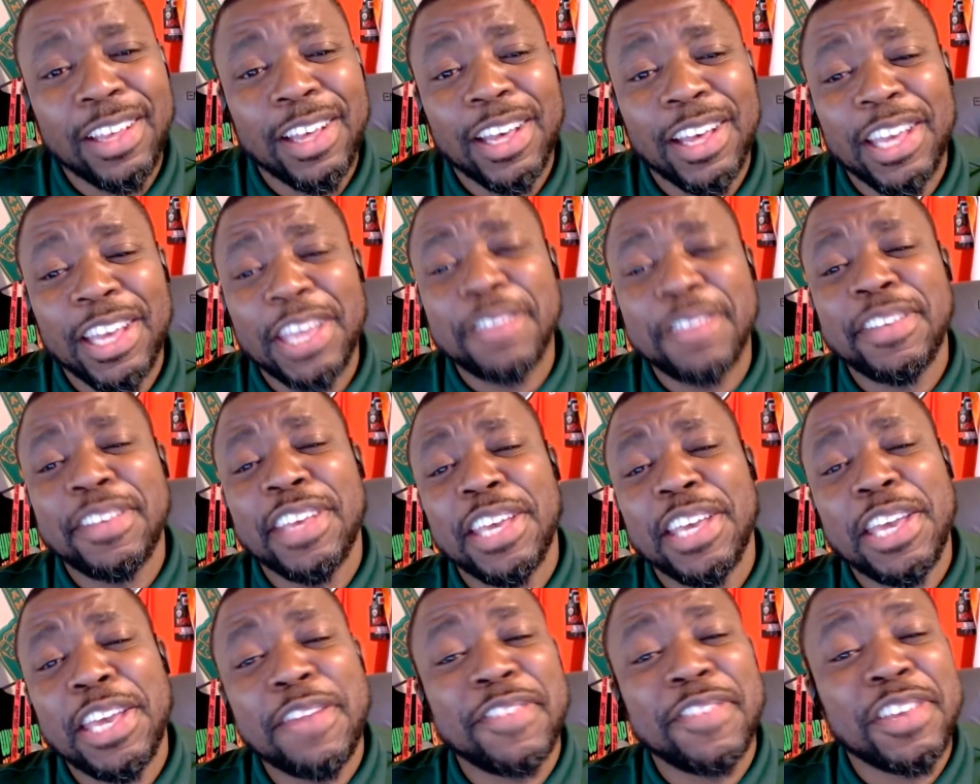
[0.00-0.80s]

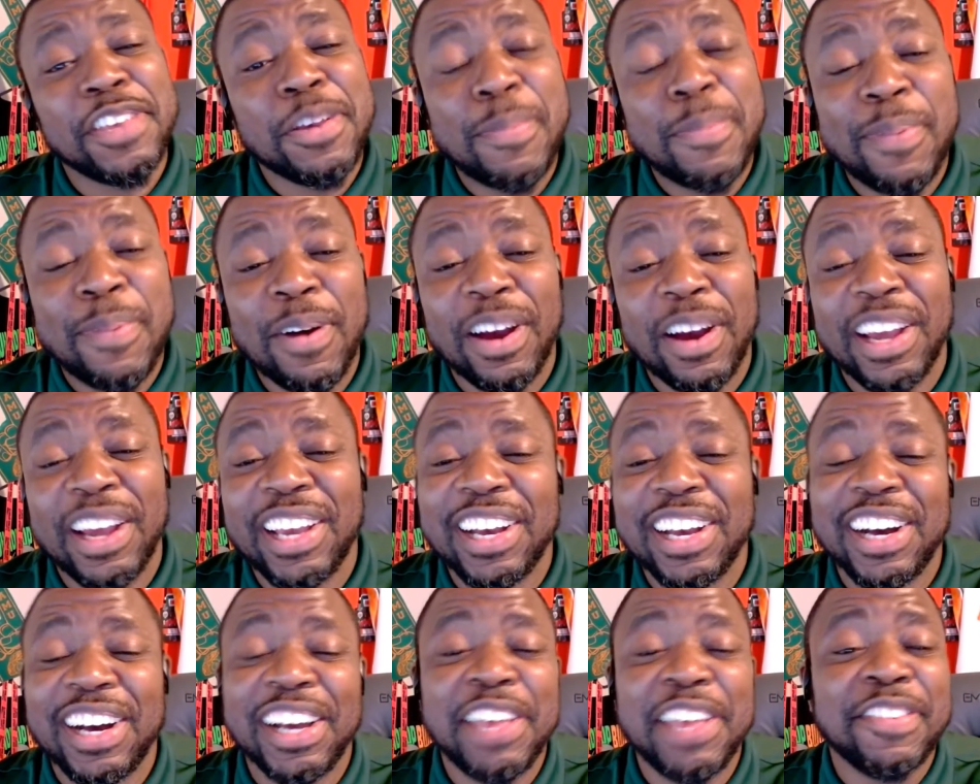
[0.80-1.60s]
Even your
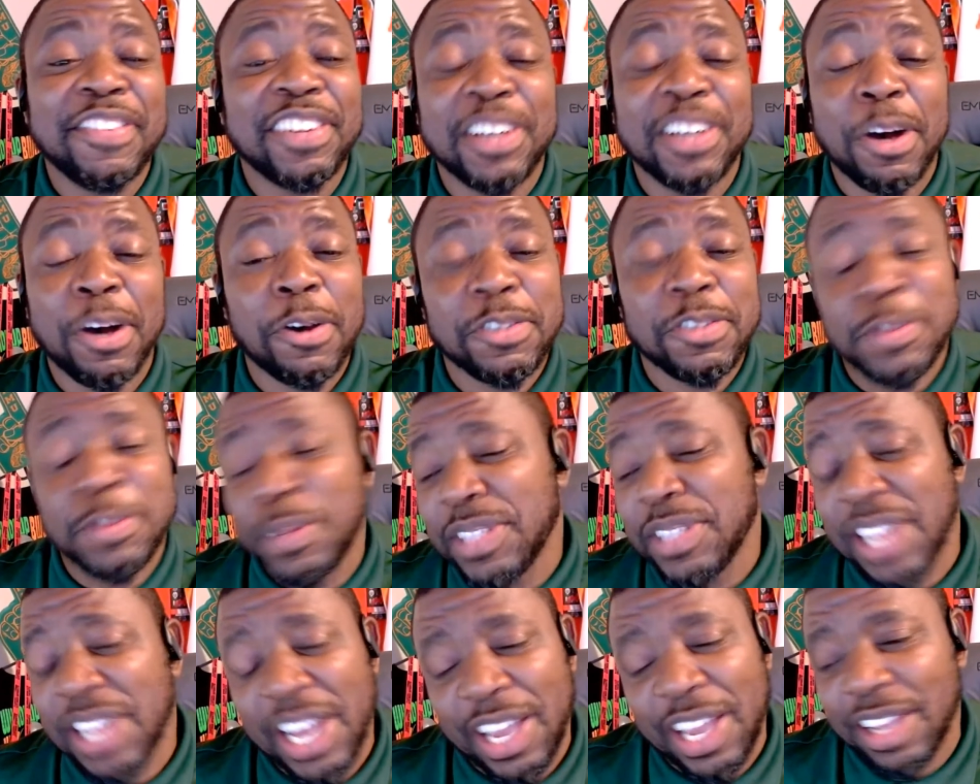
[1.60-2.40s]
boy, even Coles was
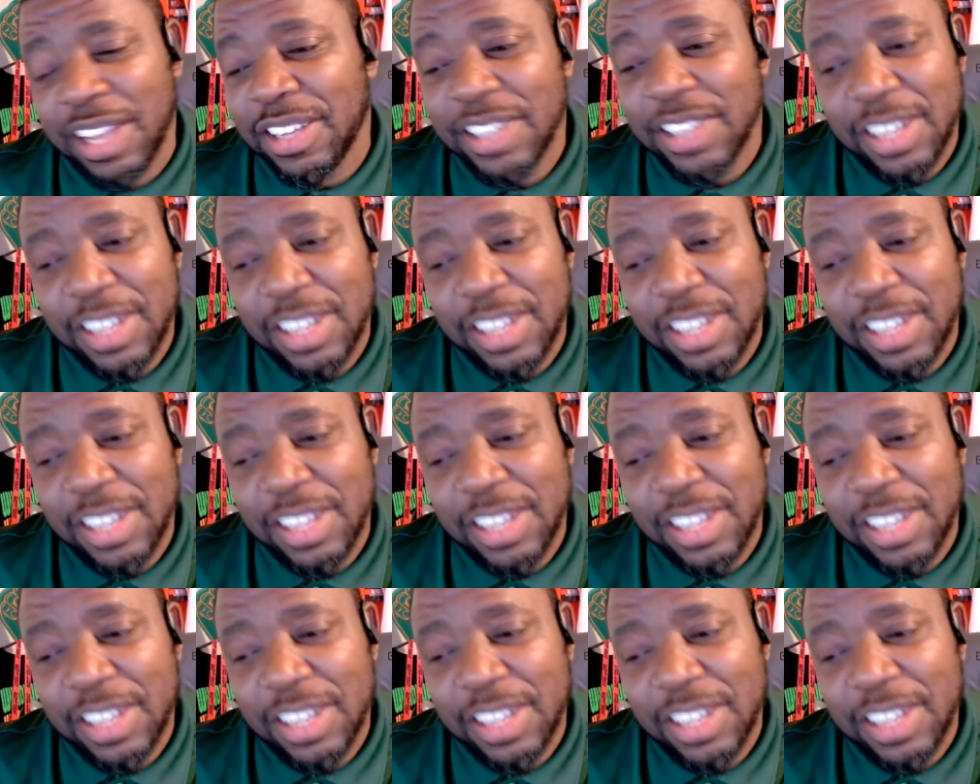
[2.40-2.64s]
like,